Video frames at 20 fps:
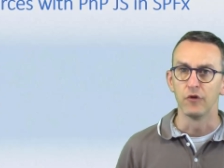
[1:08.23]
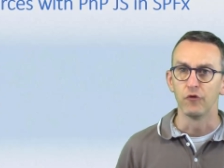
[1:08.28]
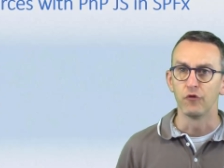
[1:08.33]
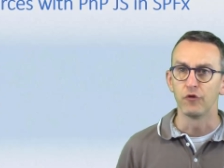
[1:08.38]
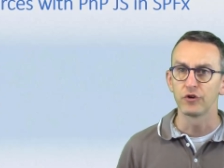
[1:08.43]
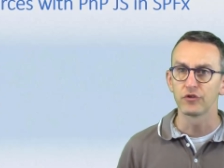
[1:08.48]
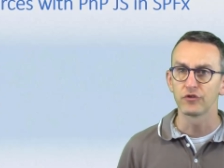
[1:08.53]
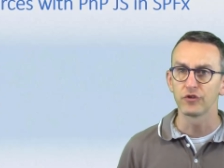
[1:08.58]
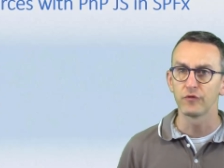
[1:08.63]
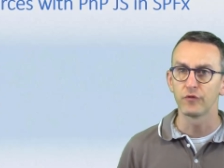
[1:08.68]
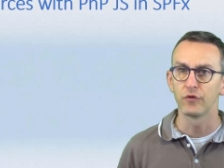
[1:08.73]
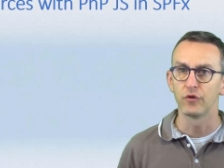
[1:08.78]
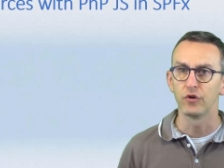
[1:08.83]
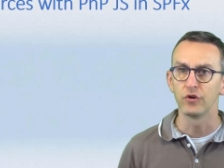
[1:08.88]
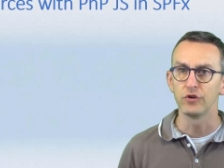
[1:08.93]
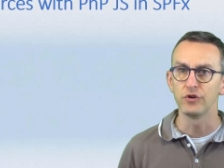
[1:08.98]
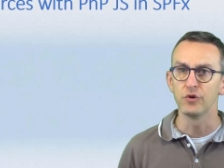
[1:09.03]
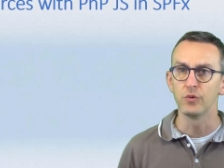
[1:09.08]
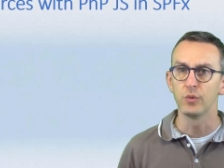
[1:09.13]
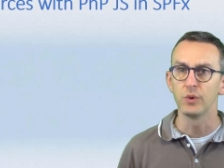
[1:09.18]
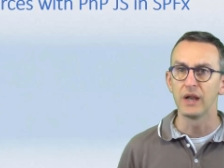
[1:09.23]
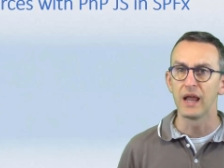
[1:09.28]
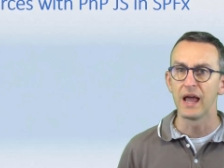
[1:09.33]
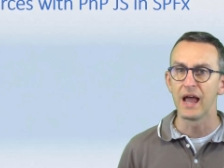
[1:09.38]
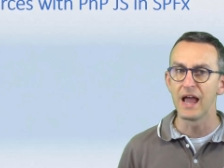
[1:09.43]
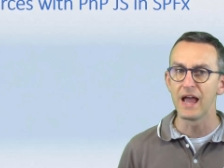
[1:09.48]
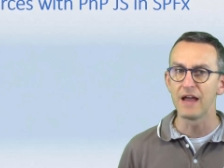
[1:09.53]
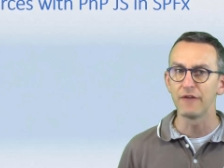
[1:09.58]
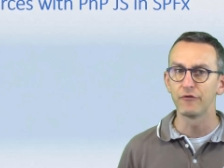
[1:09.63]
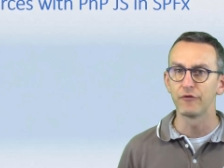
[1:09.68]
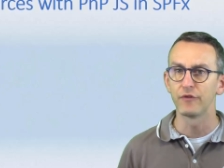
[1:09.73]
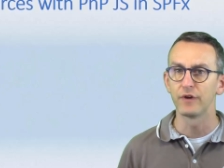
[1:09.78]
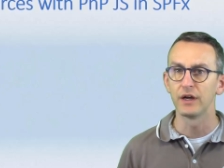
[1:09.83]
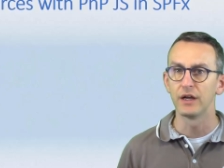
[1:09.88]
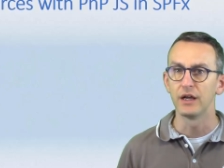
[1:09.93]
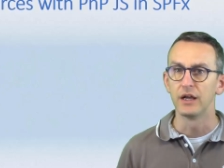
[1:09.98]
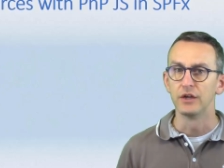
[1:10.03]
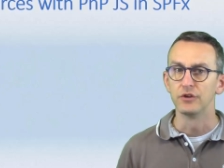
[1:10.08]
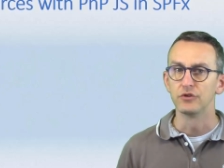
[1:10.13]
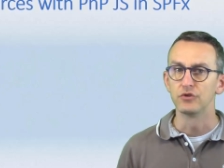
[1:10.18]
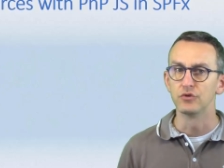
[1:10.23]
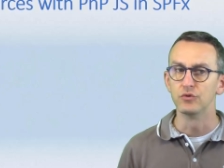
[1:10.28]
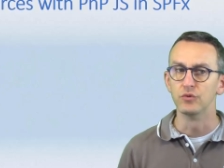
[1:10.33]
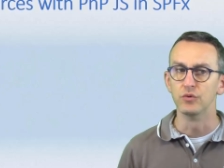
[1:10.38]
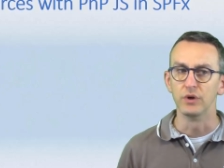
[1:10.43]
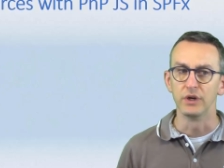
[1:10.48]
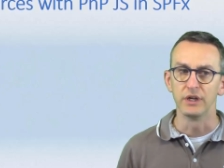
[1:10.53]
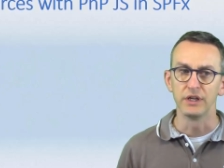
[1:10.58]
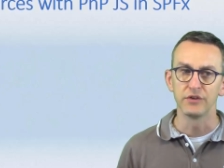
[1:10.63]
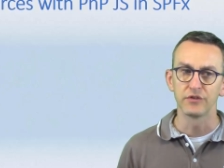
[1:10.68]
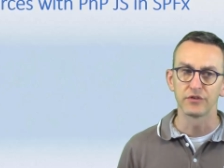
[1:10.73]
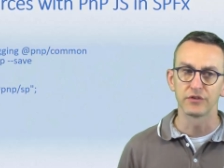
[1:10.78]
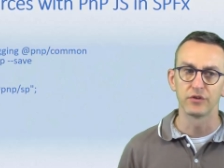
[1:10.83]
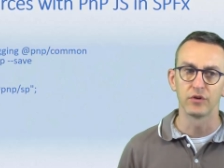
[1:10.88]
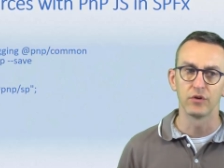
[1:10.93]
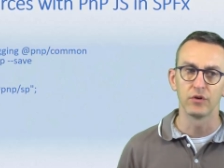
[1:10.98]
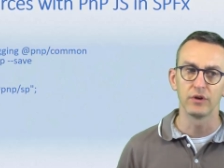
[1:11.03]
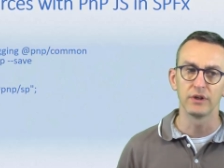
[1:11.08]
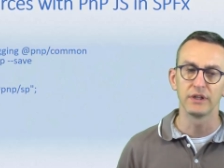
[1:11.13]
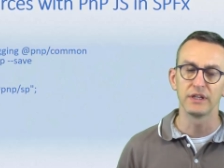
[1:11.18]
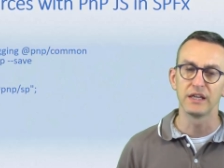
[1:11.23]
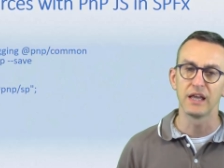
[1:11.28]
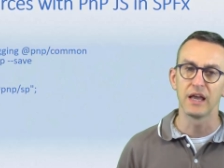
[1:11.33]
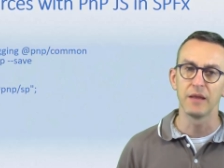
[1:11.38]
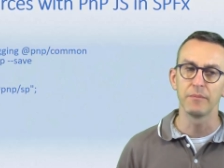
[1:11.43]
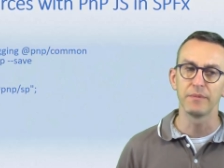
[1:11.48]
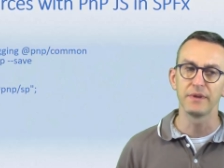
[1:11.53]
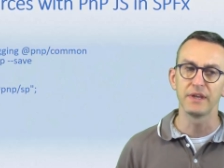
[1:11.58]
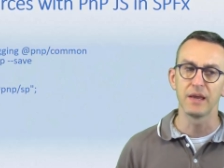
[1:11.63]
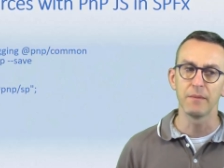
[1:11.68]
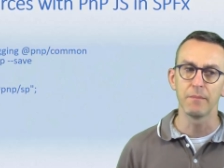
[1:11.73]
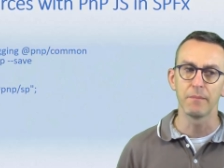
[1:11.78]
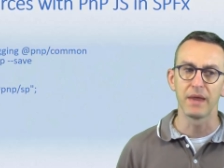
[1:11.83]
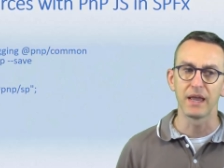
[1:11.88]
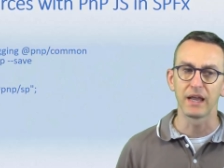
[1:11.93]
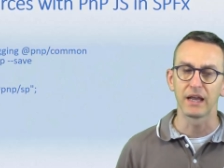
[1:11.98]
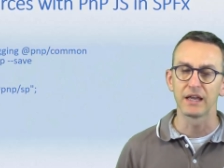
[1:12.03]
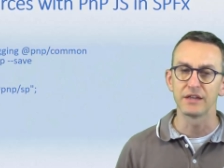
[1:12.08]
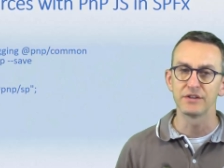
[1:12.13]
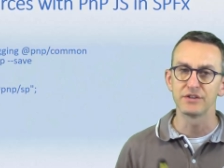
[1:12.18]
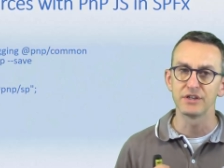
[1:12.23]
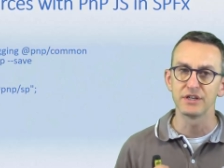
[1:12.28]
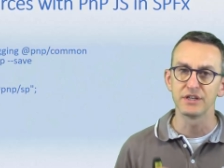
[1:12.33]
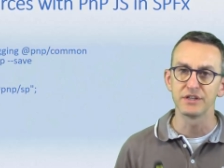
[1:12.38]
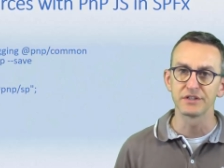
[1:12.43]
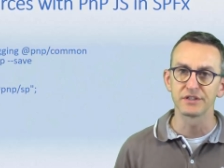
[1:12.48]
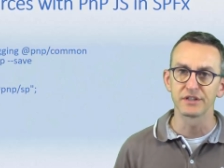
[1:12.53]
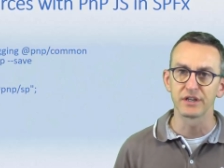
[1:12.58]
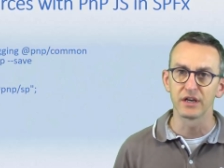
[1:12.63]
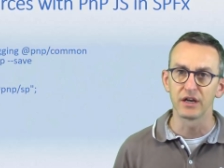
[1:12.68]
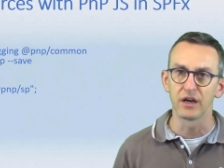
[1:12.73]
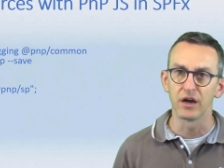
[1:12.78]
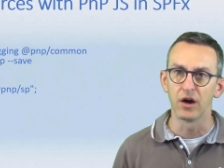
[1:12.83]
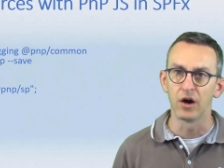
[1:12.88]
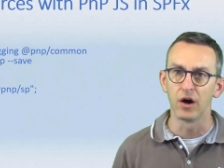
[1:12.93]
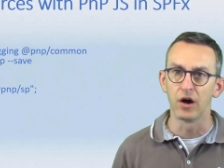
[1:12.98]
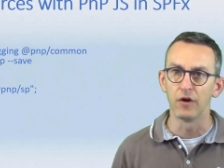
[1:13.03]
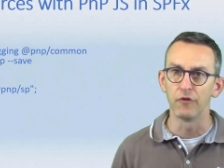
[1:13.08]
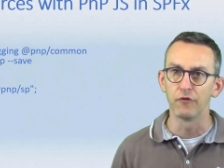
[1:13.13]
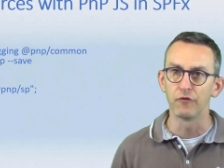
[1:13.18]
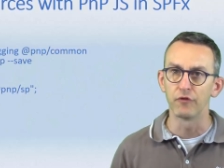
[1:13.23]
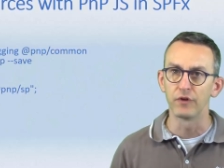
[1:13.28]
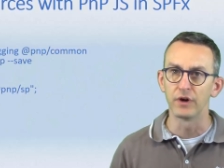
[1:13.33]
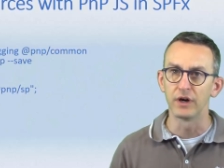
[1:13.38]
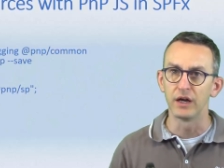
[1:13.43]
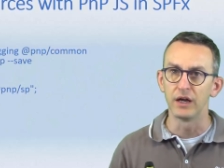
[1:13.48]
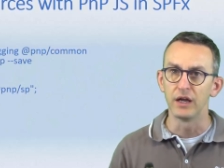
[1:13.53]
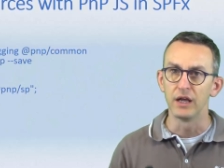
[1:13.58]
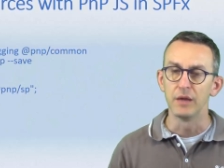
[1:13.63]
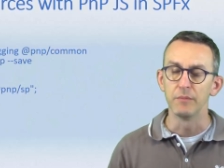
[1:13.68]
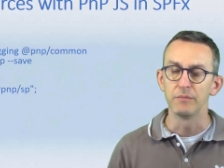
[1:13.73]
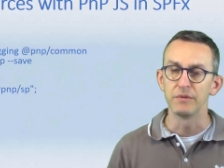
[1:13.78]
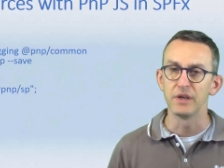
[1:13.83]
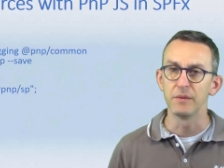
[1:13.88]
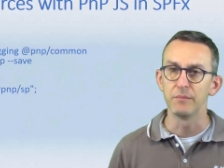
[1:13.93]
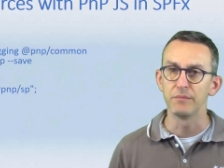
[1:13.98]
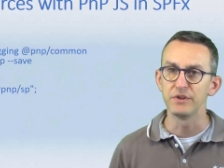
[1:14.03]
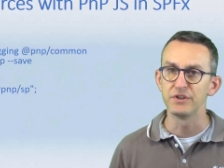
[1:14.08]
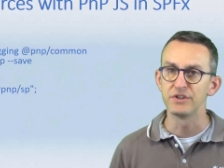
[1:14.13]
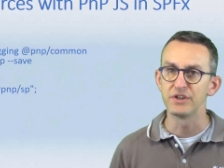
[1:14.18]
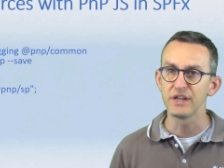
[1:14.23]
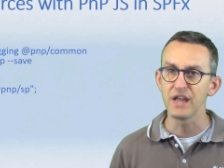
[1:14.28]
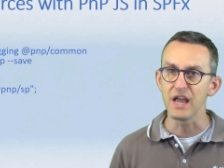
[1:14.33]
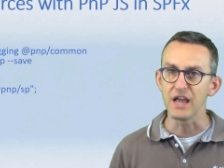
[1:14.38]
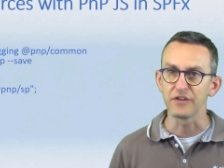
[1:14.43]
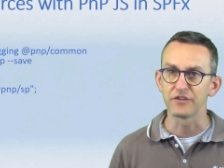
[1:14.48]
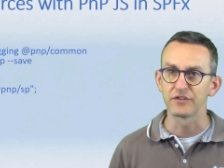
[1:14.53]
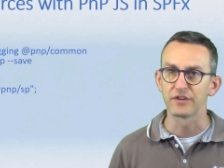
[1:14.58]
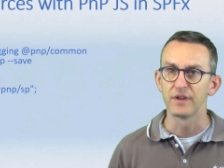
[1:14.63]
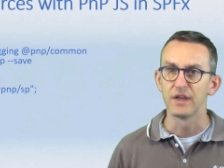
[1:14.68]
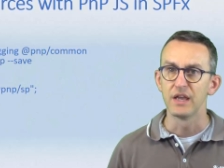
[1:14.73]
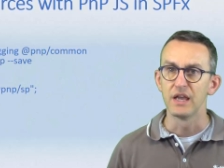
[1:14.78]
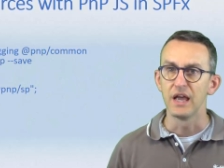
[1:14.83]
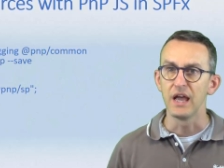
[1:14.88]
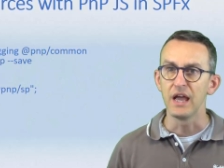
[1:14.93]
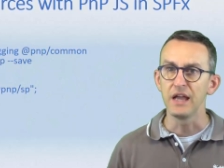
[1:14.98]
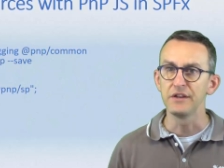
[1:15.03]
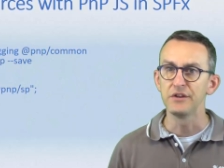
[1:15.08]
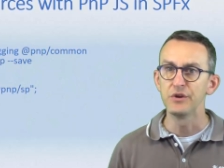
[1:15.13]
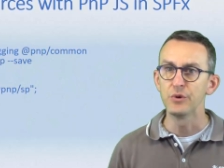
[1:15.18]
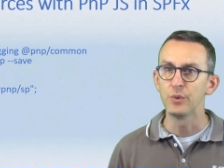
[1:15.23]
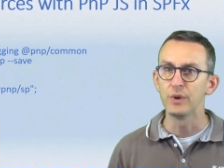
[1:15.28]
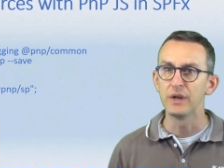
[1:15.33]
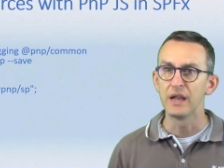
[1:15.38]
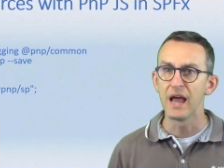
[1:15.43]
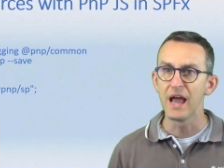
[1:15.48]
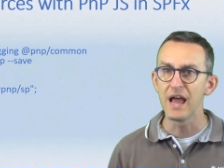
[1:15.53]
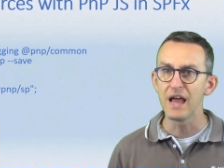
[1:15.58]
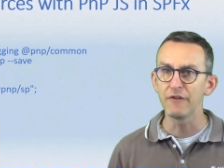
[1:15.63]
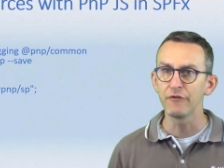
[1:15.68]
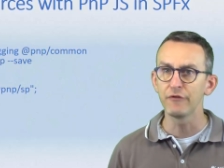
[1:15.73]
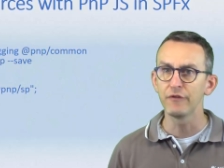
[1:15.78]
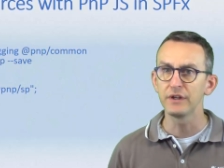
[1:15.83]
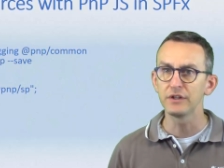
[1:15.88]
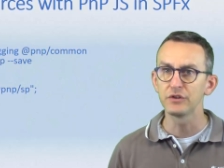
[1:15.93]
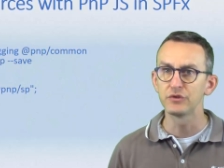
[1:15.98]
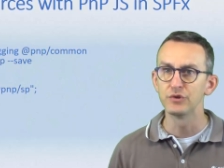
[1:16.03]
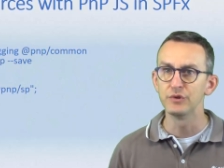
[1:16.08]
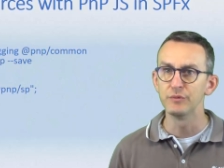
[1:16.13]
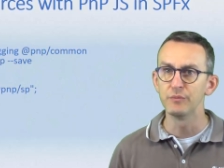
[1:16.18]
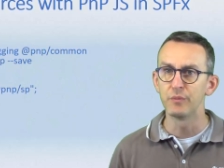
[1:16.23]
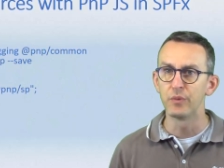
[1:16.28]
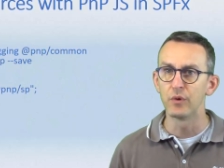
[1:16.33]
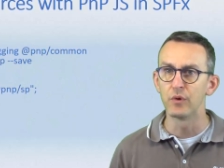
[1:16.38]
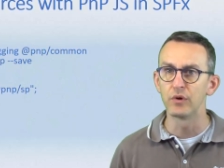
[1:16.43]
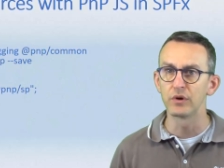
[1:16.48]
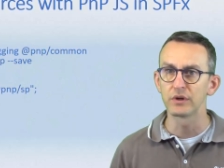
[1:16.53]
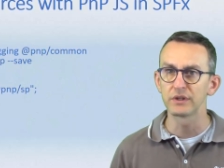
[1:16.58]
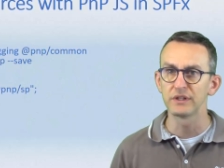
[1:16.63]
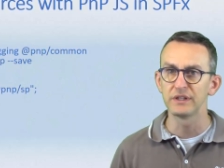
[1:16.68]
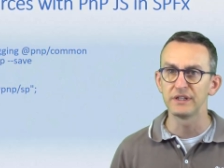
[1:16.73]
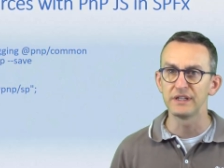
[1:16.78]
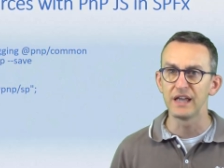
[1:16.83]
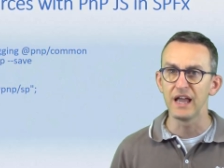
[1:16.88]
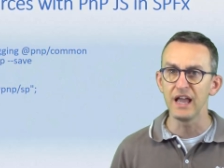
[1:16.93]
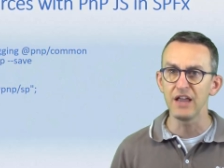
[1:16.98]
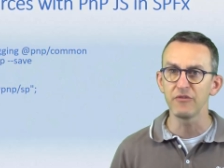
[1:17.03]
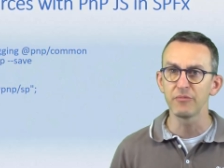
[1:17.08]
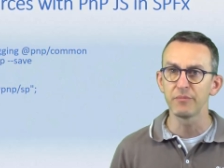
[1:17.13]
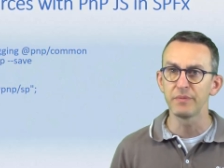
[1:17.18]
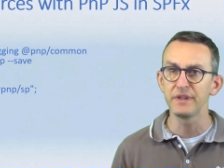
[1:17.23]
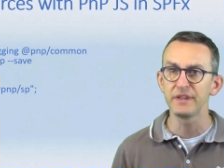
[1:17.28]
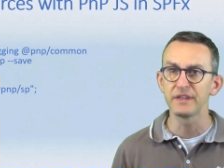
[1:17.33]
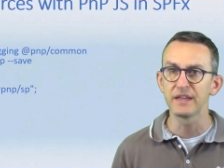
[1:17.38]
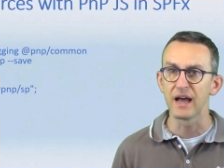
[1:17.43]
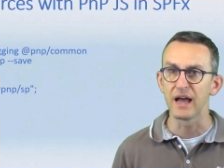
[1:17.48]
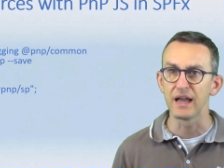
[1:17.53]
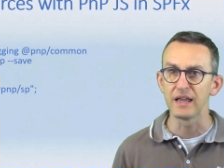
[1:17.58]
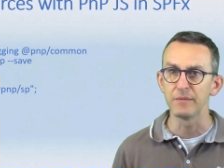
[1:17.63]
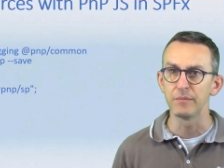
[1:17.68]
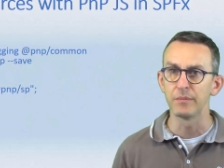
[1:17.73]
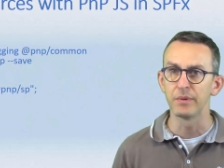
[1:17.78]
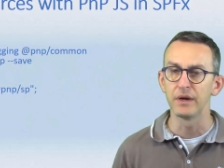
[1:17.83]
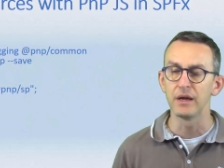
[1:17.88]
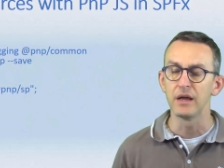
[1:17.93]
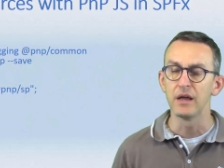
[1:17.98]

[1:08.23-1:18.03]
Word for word: first of all, you will have uh, to install the npm packages uh, of uh, PnPJS and you will have to import the SP type